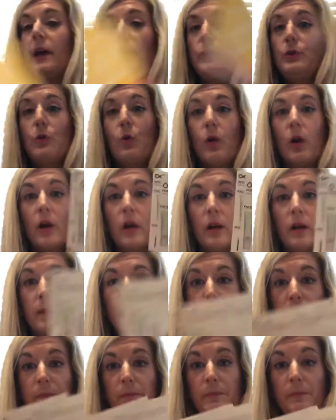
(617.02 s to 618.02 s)

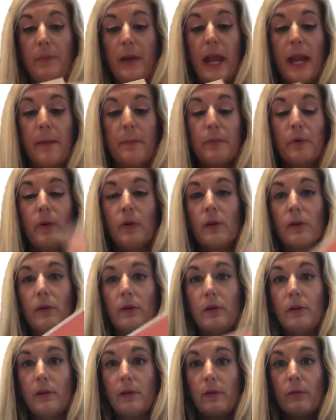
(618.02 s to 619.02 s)
Your
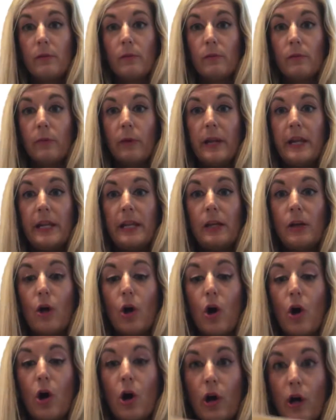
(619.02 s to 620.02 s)
pamper reading
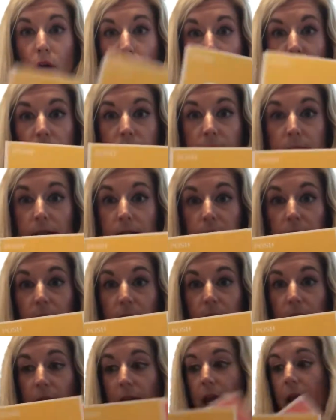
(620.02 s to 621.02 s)
cards.
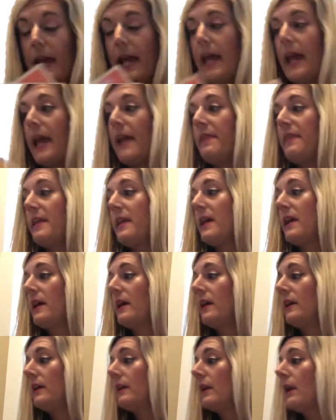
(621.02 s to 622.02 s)
And
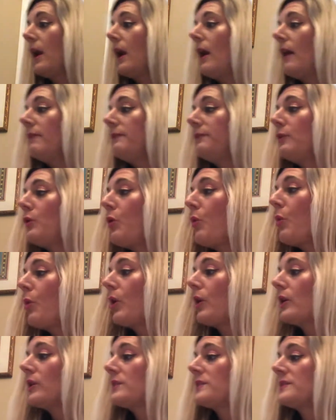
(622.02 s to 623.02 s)
then, of
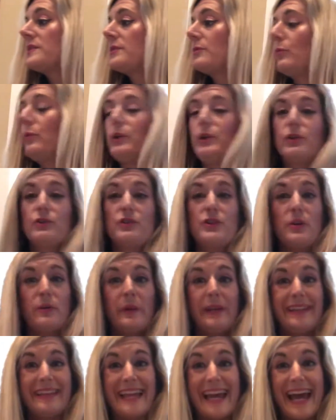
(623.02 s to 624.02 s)
course, when you're
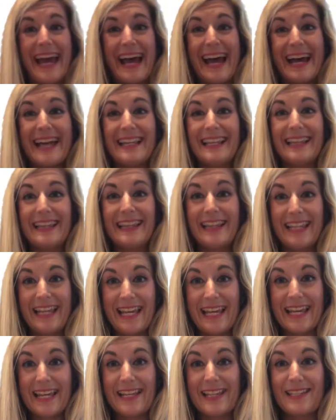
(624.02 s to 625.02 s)
doing that
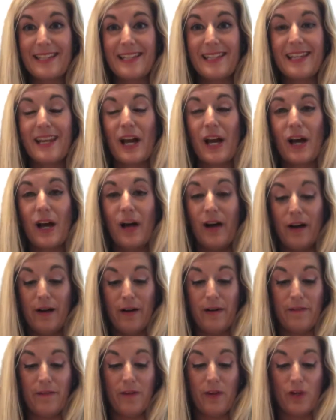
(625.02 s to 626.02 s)
list
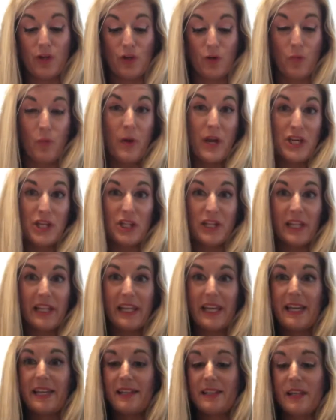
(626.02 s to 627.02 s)
of your wish
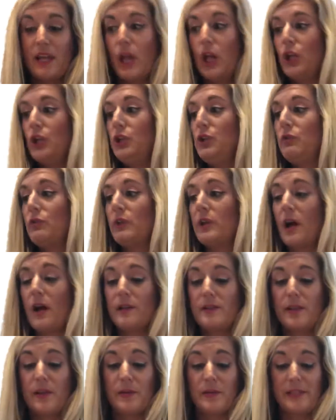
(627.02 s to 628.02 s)
list, you can
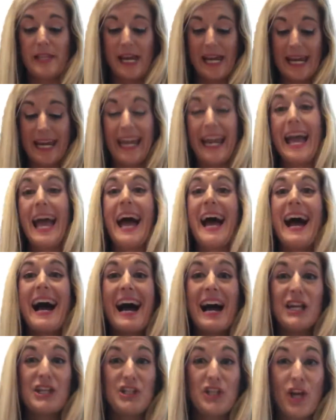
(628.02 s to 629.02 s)
also say,
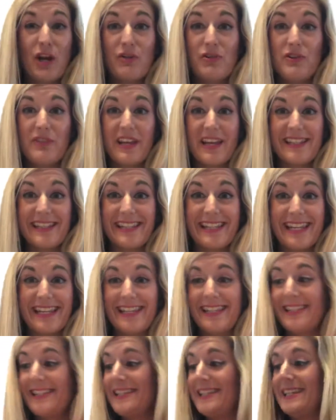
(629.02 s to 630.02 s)
I showed you that
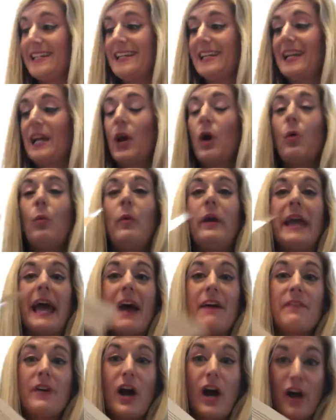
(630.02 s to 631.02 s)
skin stick. We
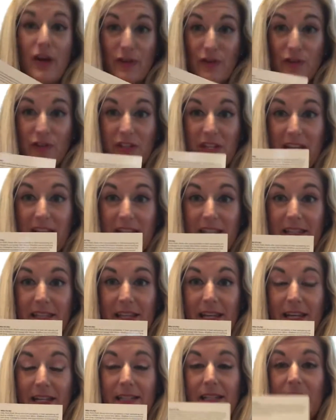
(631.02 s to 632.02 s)
have other skin
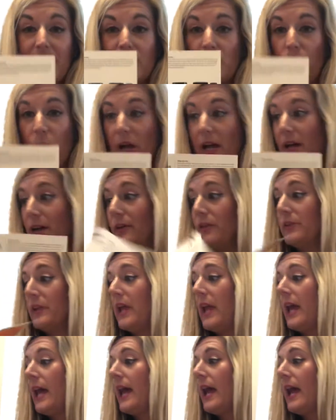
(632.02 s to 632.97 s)
sticks as well.